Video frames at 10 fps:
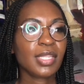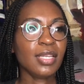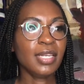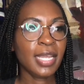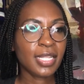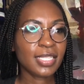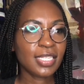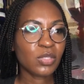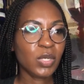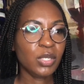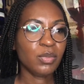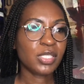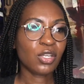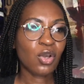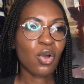Nicholas, when he was
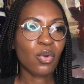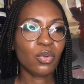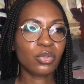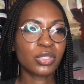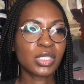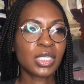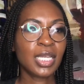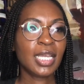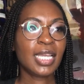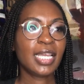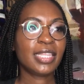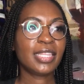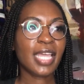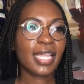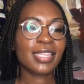in Kohl's,
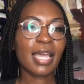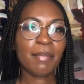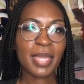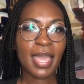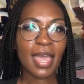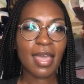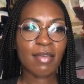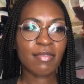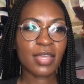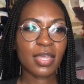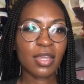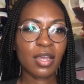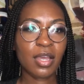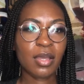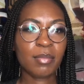they let me have it.
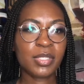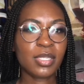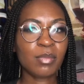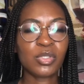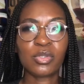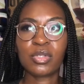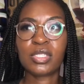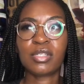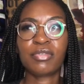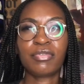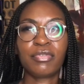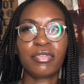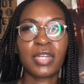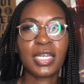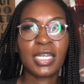Some stores are
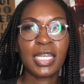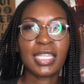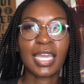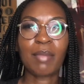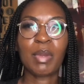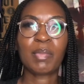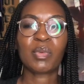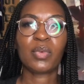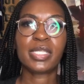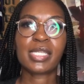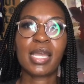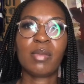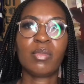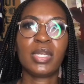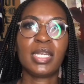funny. Like, I remember one
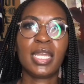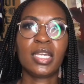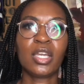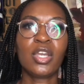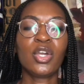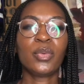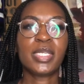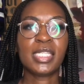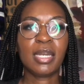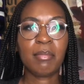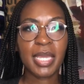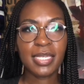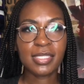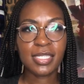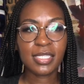time when Nick was in a
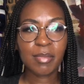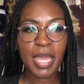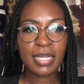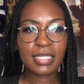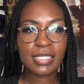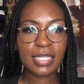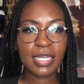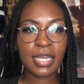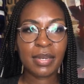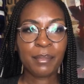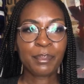Macy's magazine,